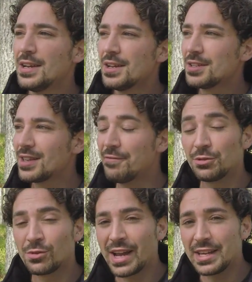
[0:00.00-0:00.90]
7
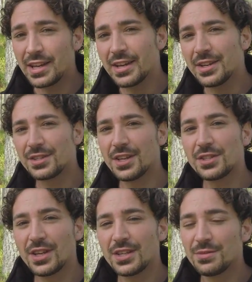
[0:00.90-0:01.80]
or 8 years
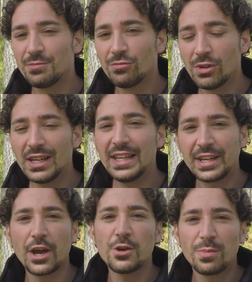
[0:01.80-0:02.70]
is really
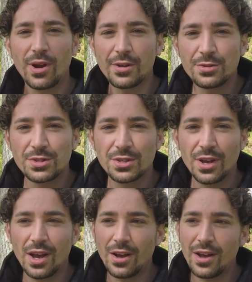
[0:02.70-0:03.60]
GoPros,
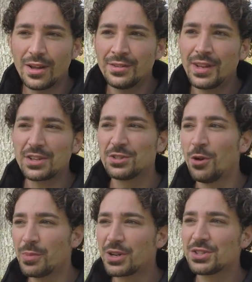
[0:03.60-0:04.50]
and that's
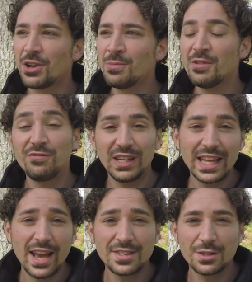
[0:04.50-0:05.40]
not because I'm
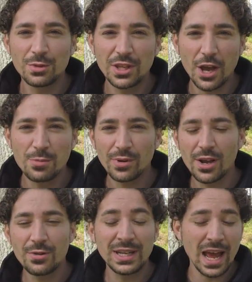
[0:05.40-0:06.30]
affiliated with
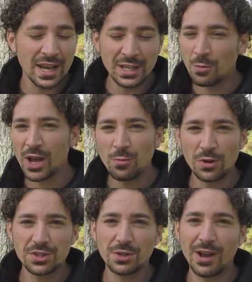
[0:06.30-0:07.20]
GoPro in any way
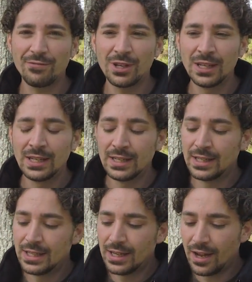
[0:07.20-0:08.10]
whatsoever.
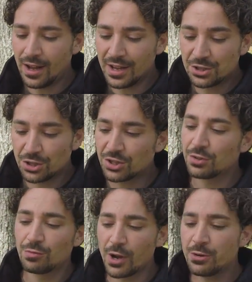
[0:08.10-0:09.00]
It's just the
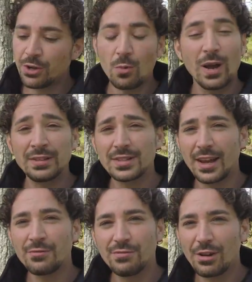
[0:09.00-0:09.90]
road I went
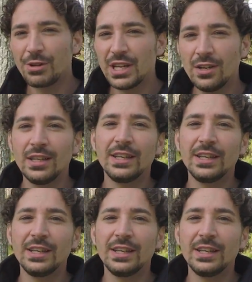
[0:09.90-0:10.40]
down very early